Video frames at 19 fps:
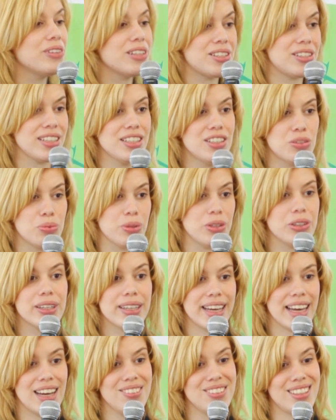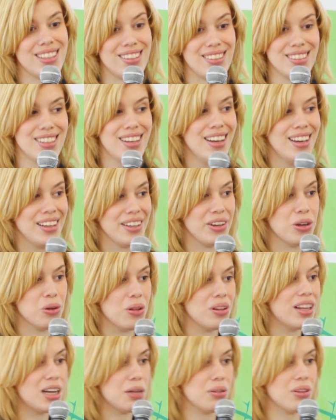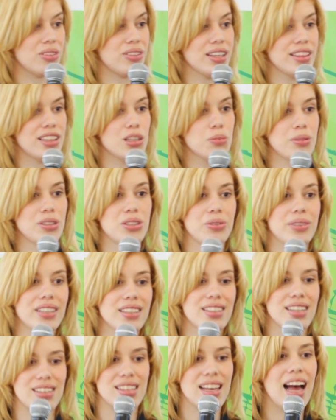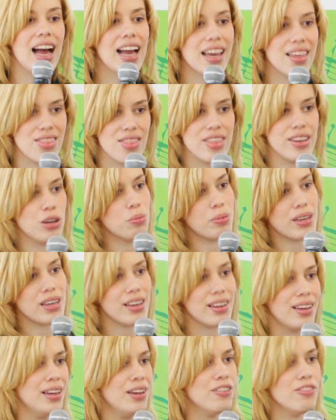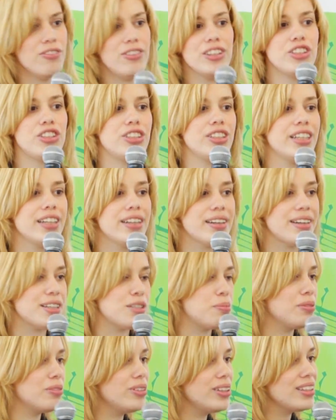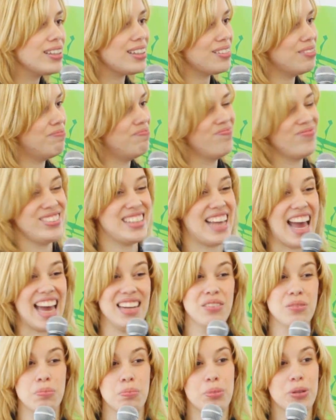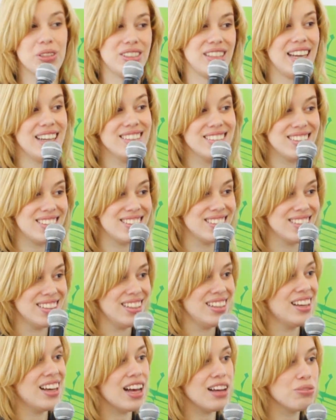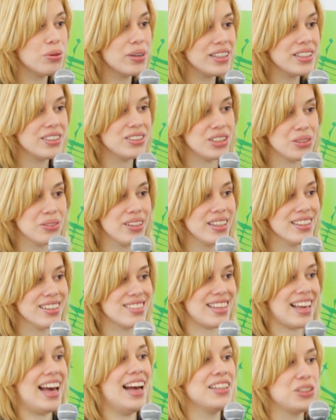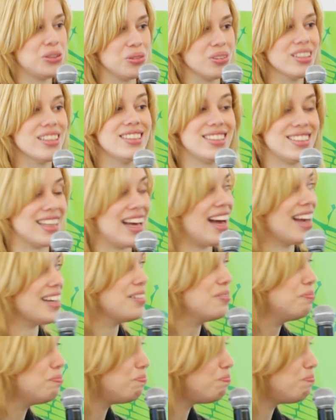receipts with your accountant. A lot of people think they'll be doing design, they'll be visionaries, but really 10% of what you're doing is actually design.